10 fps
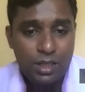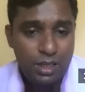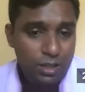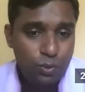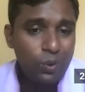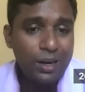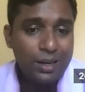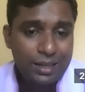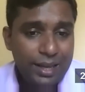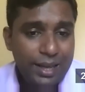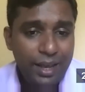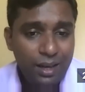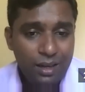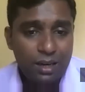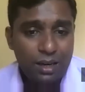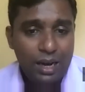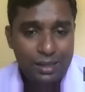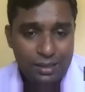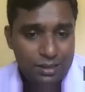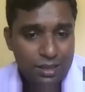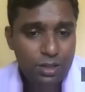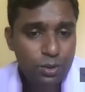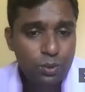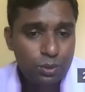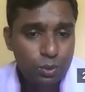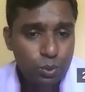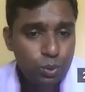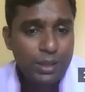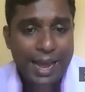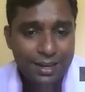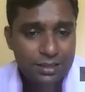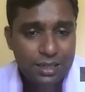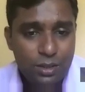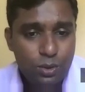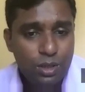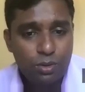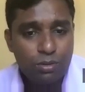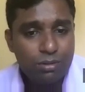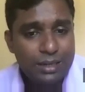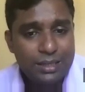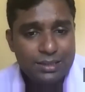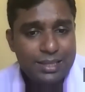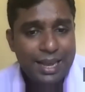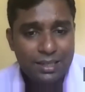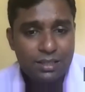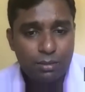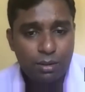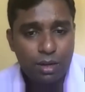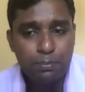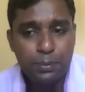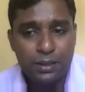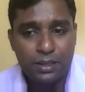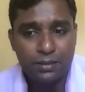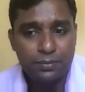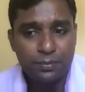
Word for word: If you are delaying until you do the action, you need to release the actual compression.